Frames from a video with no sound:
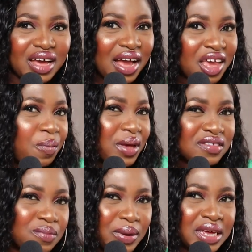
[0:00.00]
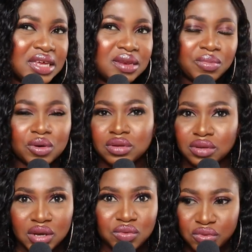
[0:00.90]
I keep explaining,
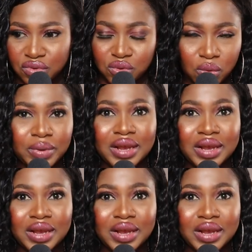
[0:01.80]
but they won't stop.